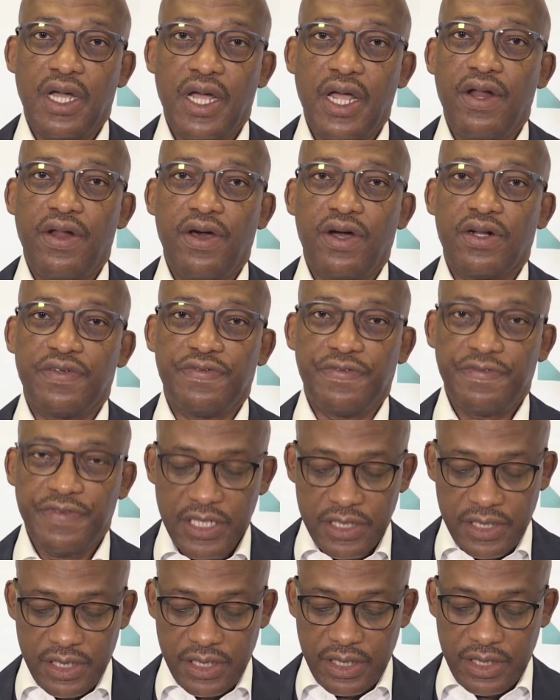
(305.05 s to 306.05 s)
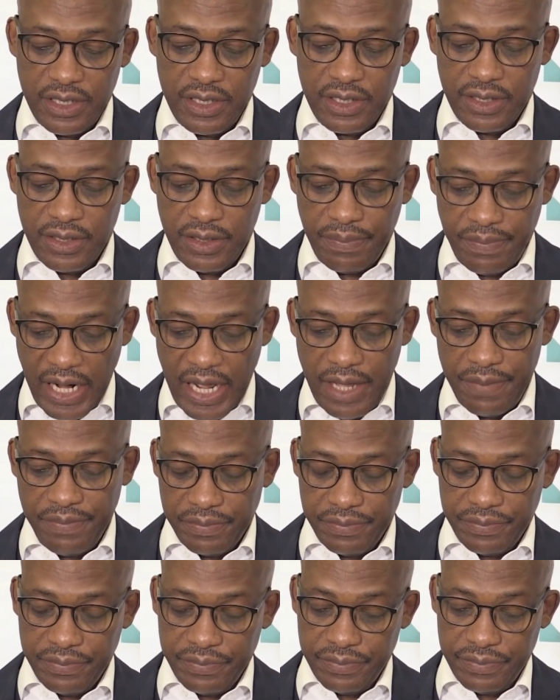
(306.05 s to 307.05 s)
and not fixing the blame.
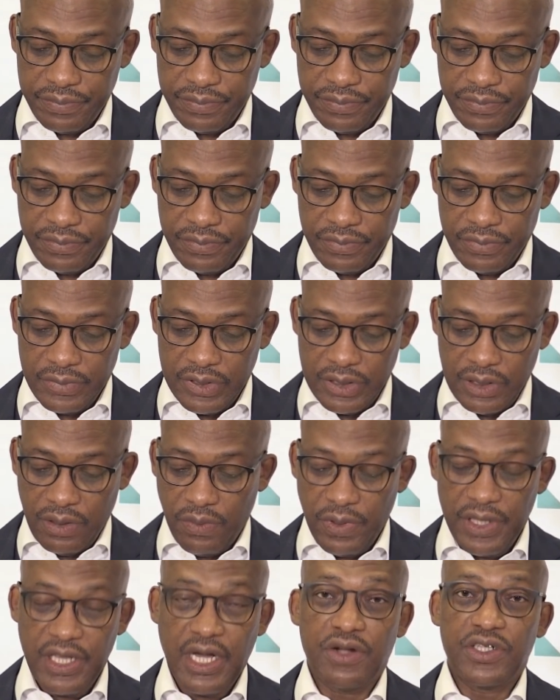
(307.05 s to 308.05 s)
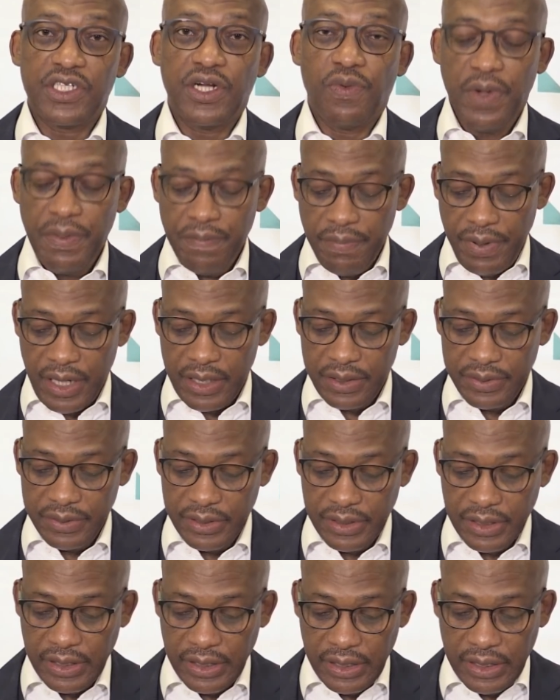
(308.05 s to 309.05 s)
Without a whimper,
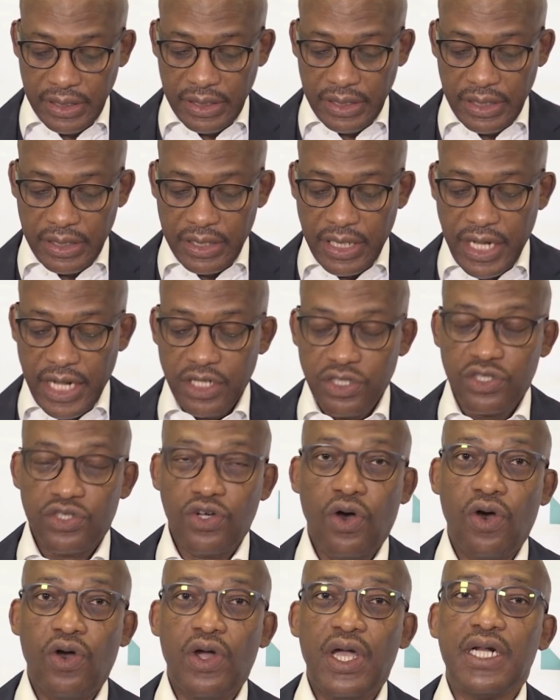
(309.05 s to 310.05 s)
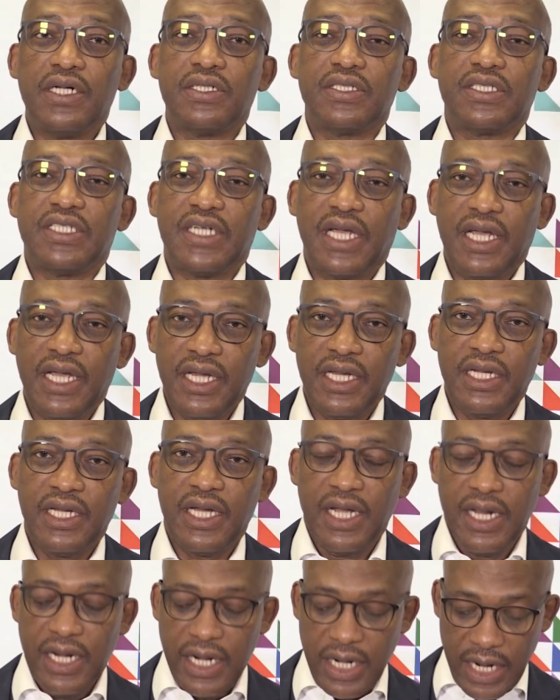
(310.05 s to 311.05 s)
They toil day
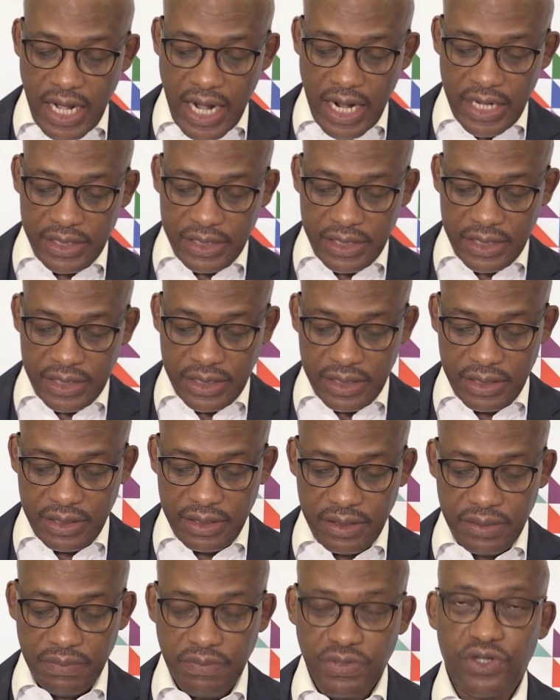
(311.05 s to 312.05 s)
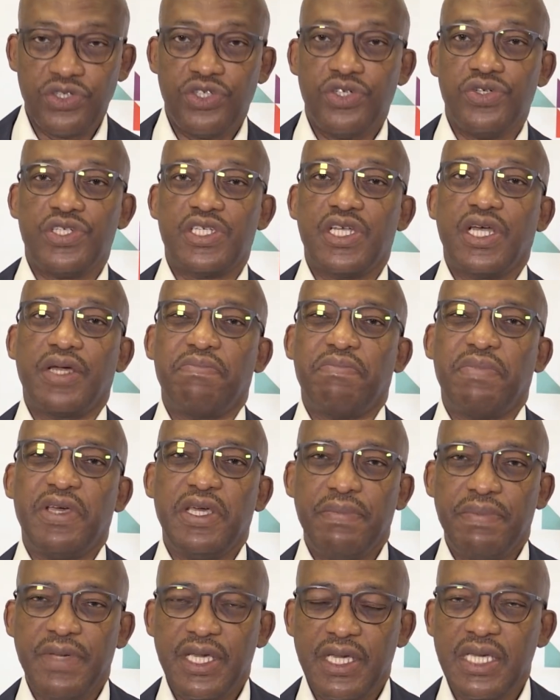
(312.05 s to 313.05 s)
and night, producing
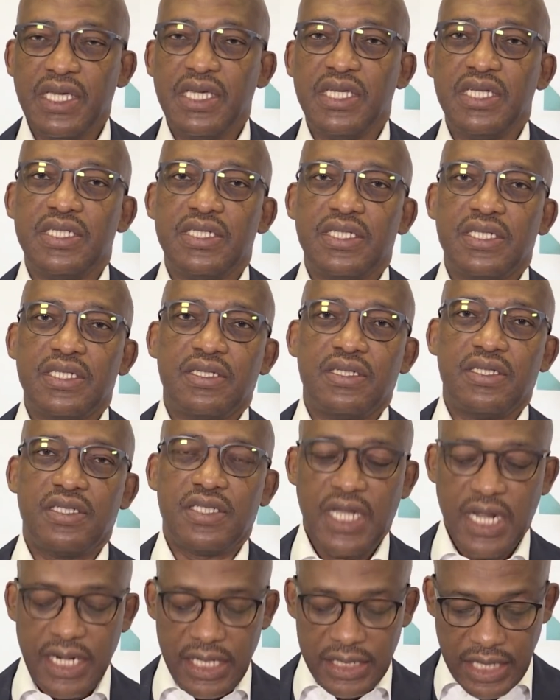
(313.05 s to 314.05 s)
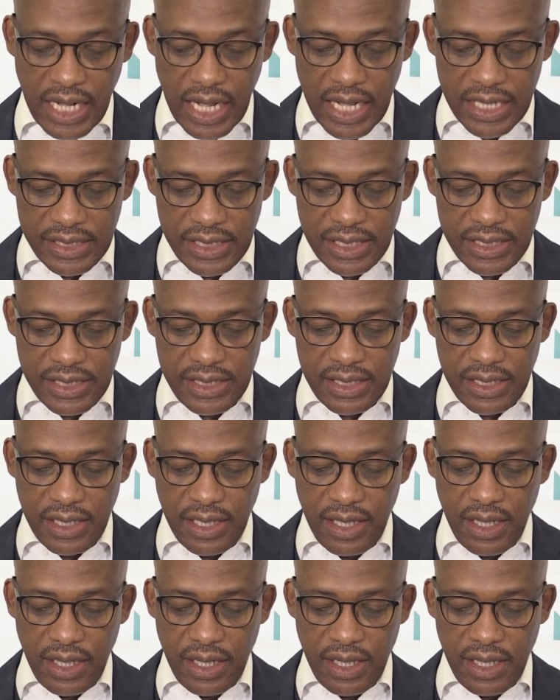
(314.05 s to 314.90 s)
PPEs, sanitizers,